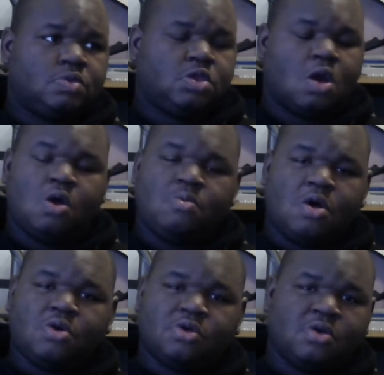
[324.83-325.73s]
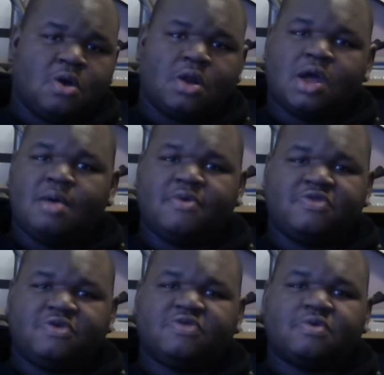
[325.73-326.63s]
your own motor, you're going to come
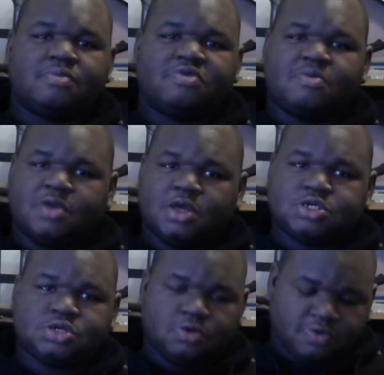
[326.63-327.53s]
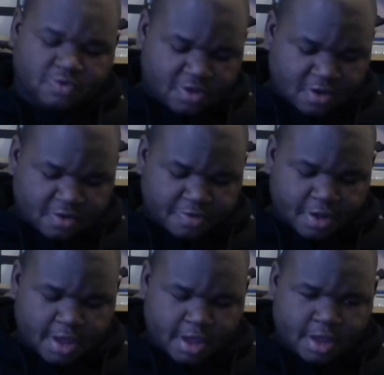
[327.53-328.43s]
into some issues. There's
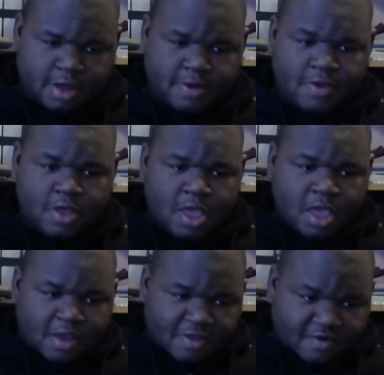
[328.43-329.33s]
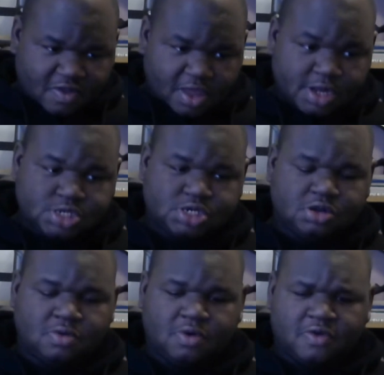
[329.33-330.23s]
an
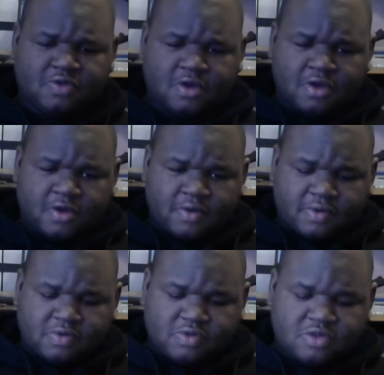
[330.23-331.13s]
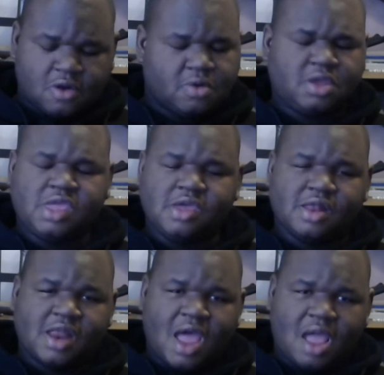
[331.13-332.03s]
issue with certain key
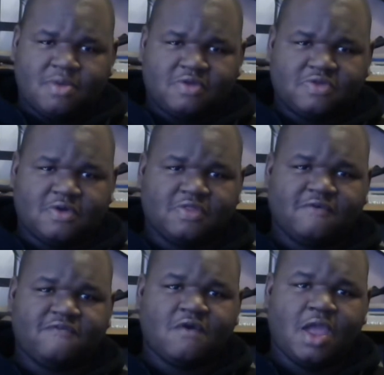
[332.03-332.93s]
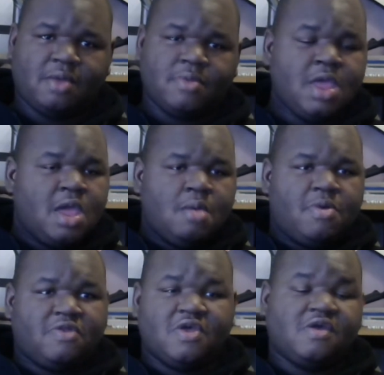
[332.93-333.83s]
alignments on the frame.
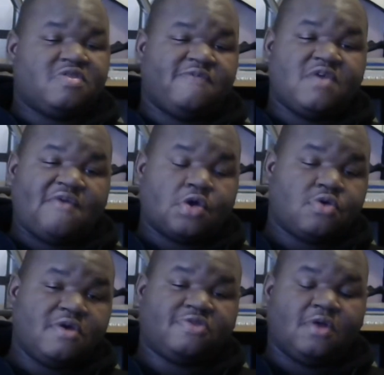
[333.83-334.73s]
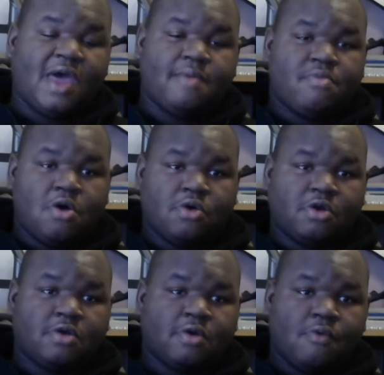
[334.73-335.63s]
But the thing is, if you have a Crystalite
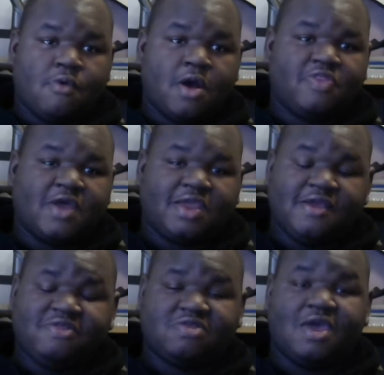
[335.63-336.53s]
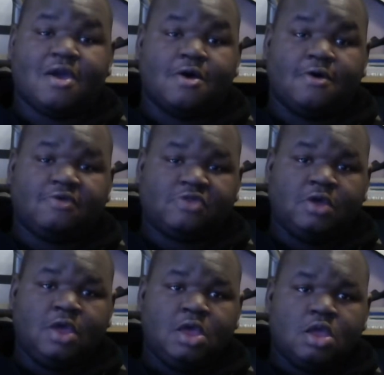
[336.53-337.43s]
motor, one that he
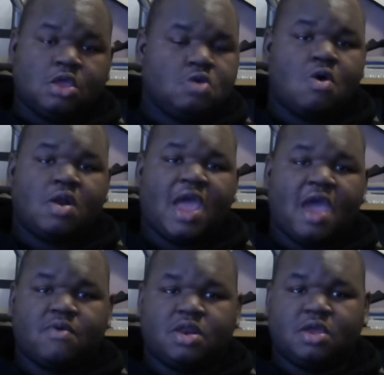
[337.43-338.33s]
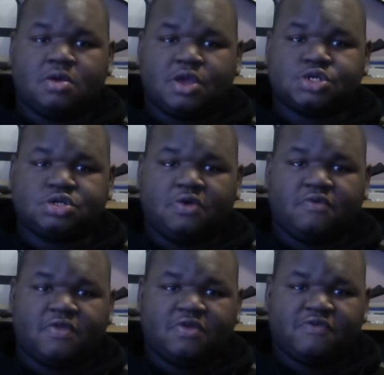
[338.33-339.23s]
sells, you won't have any issues
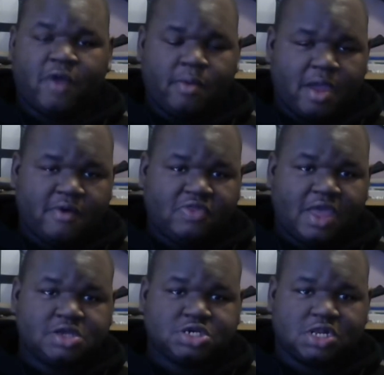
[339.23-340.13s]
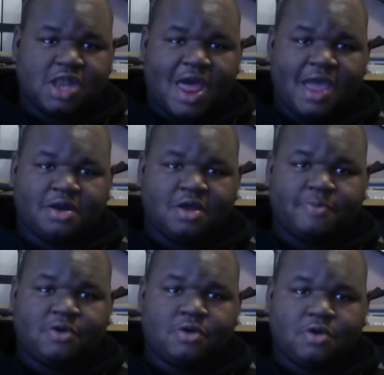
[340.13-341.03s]
with this frame. Everything should line
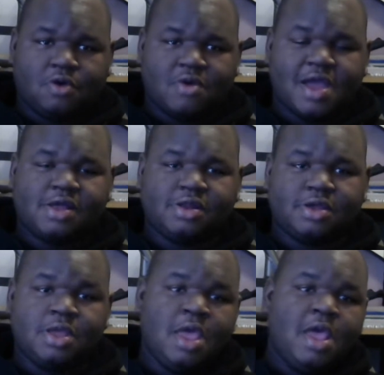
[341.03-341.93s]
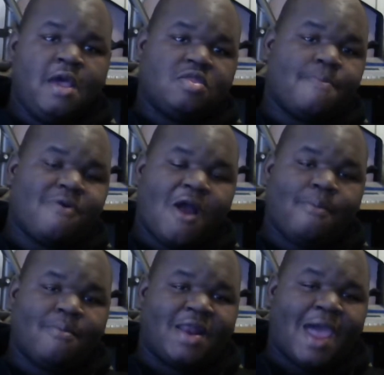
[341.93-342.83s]
up correctly. The
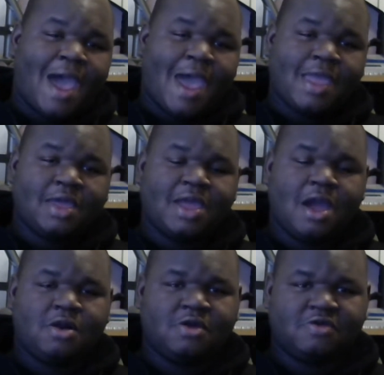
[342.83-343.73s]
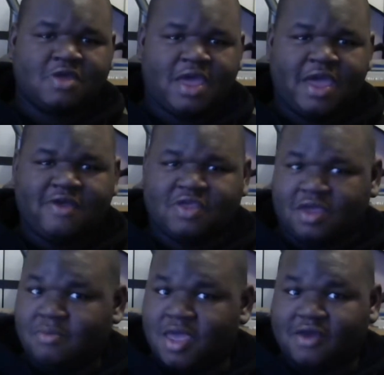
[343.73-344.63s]
problem that I encountered is I have the
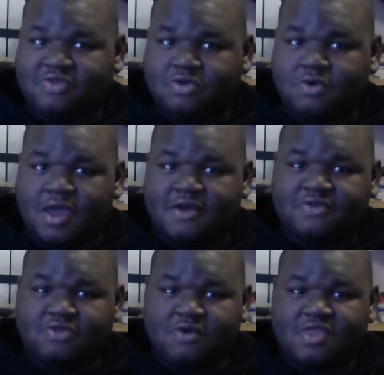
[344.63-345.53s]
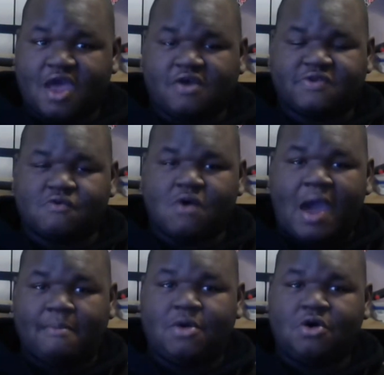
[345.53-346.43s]
MXUS 3000
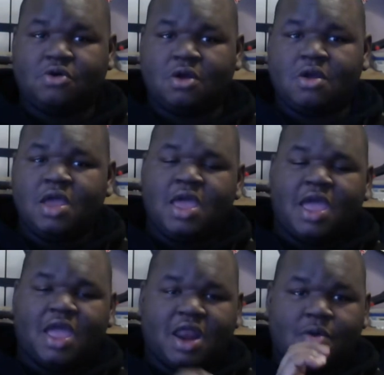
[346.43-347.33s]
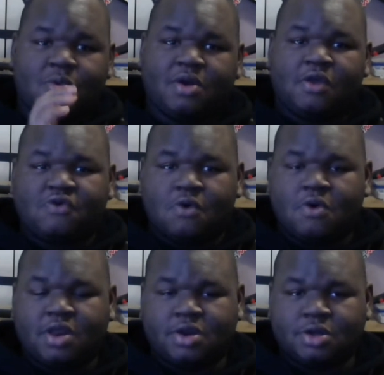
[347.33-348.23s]
watt motor, and I went to
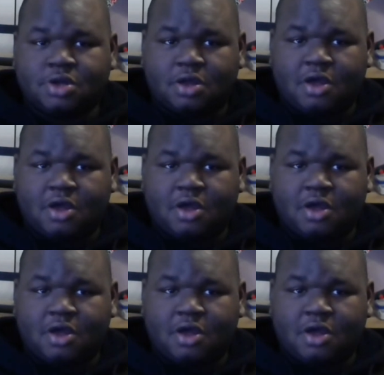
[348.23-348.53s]
throw it in the